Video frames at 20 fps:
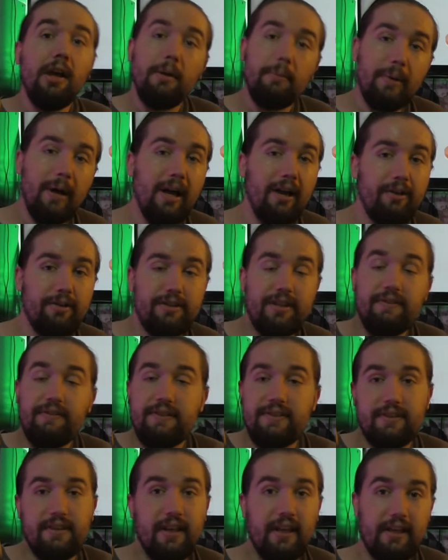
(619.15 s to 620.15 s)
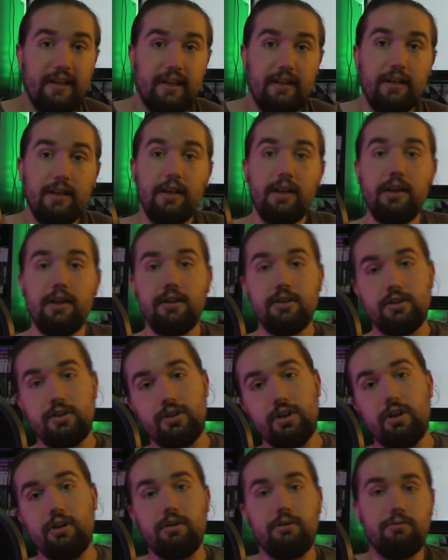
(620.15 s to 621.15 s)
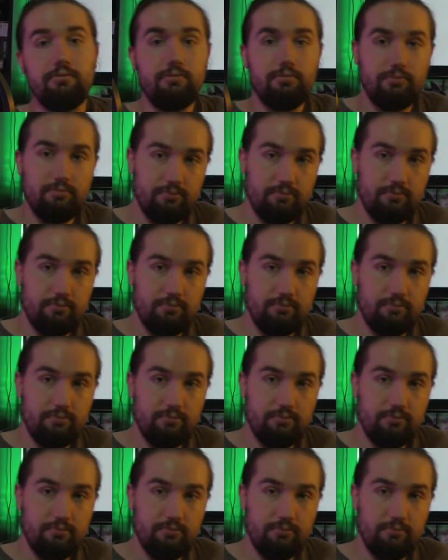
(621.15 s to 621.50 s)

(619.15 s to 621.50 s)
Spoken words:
but other TVs like it. So